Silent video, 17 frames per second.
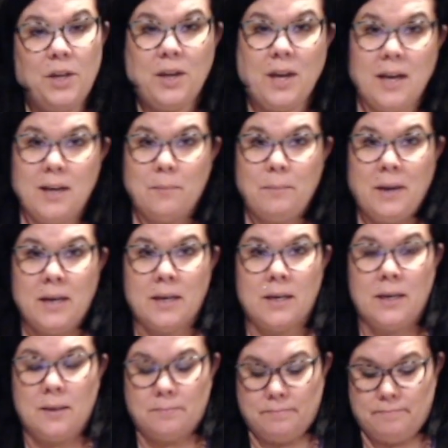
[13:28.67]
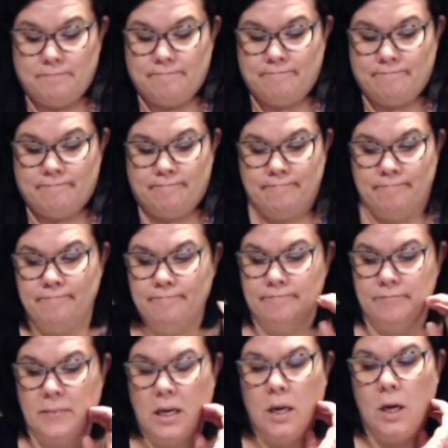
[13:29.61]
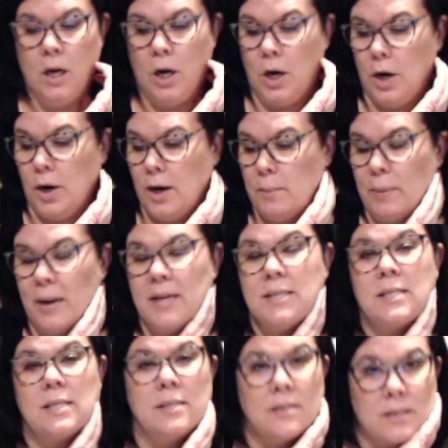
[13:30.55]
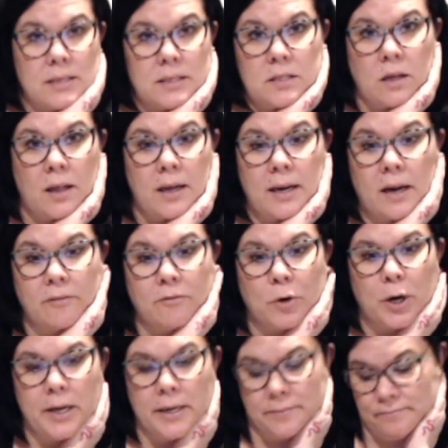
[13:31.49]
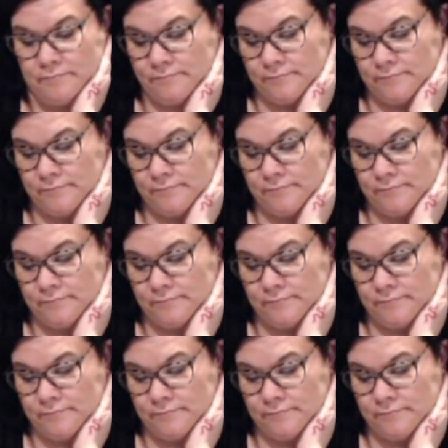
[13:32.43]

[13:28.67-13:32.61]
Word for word: you can't make it up all right, Pisces, that's all I got for you.